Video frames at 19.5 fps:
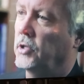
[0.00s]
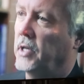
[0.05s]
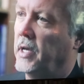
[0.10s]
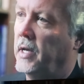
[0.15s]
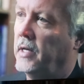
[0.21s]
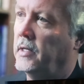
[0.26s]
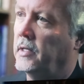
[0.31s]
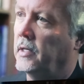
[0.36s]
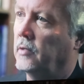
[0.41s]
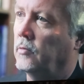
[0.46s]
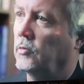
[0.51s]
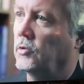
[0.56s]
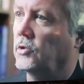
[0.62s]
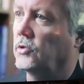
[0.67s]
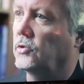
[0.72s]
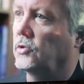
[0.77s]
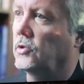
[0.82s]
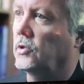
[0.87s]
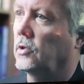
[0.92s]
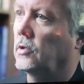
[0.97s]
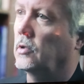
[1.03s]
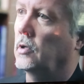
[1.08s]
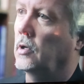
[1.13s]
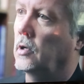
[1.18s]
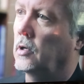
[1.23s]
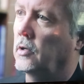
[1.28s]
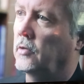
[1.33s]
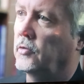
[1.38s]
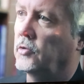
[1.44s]
Turing candidate, which is the
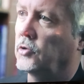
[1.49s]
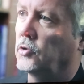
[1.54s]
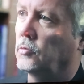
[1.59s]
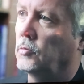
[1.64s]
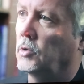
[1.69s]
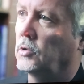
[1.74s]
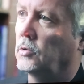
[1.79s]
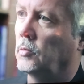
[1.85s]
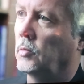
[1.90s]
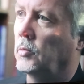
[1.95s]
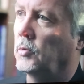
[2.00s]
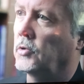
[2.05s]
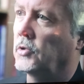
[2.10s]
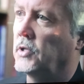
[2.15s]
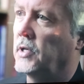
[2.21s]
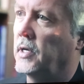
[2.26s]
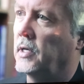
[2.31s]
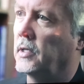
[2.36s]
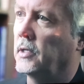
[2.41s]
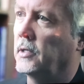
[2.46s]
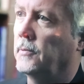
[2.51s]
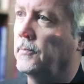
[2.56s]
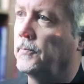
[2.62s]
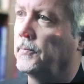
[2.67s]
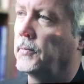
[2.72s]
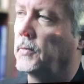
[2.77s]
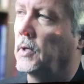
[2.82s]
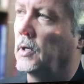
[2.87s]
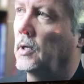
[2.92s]
artificial multiple personality,
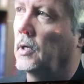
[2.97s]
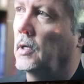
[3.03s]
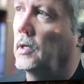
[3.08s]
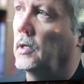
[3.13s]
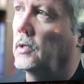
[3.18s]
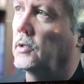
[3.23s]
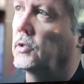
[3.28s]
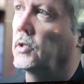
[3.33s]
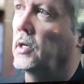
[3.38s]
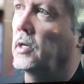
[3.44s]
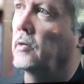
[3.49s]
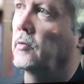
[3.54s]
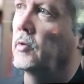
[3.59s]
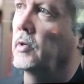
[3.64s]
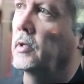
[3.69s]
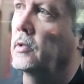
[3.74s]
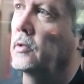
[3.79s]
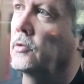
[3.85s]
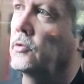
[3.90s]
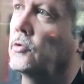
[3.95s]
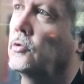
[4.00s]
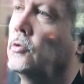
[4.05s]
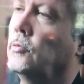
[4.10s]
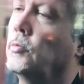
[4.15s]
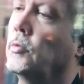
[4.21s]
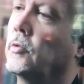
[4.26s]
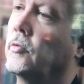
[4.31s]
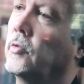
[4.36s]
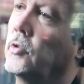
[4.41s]
is kind of like the
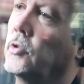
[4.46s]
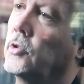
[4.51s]
super